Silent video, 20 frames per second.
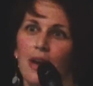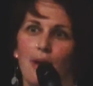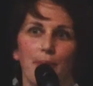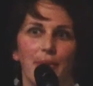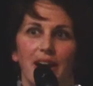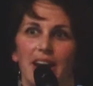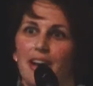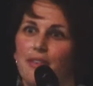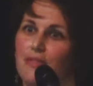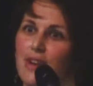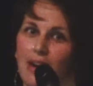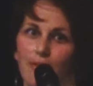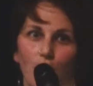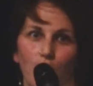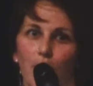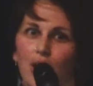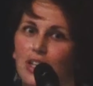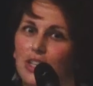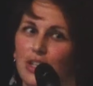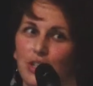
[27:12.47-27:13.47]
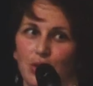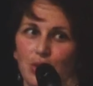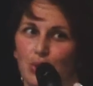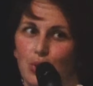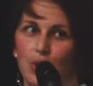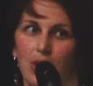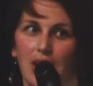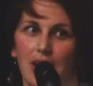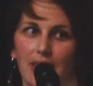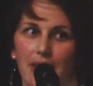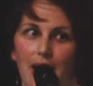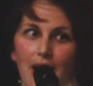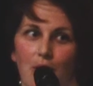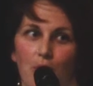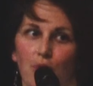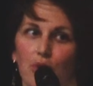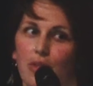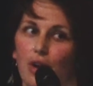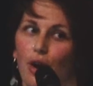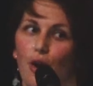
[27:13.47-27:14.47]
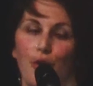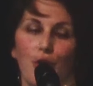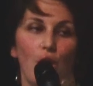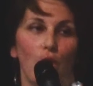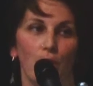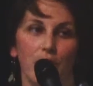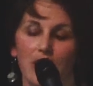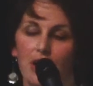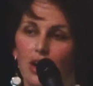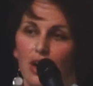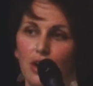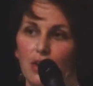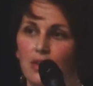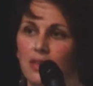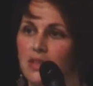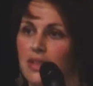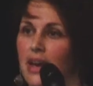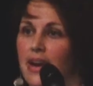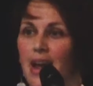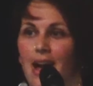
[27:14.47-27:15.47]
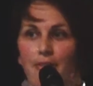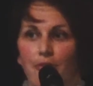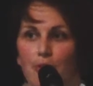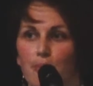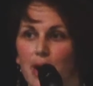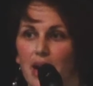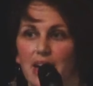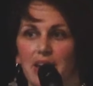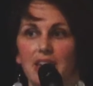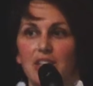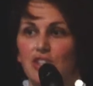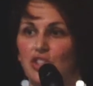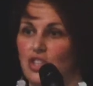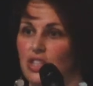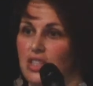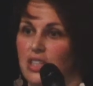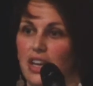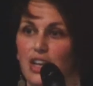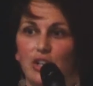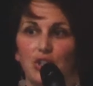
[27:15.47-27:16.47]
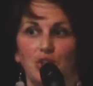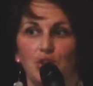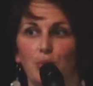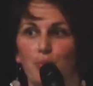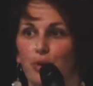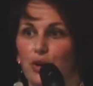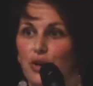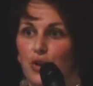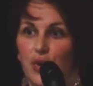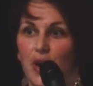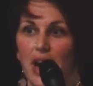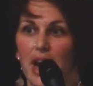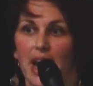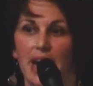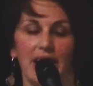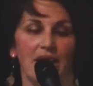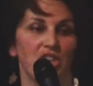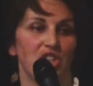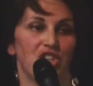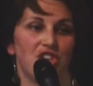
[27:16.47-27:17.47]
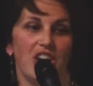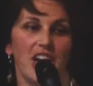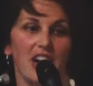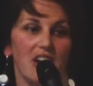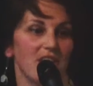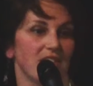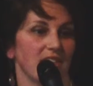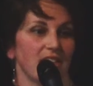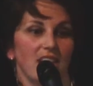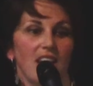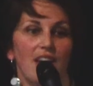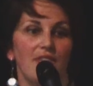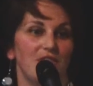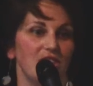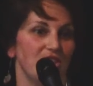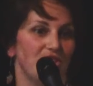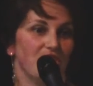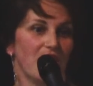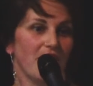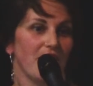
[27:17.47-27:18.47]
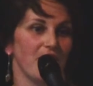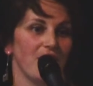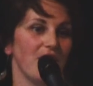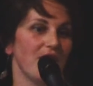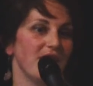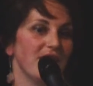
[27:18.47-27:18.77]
but I have never worked at a school like that, where there are no egos and everybody is just like super great and shares and loves each other,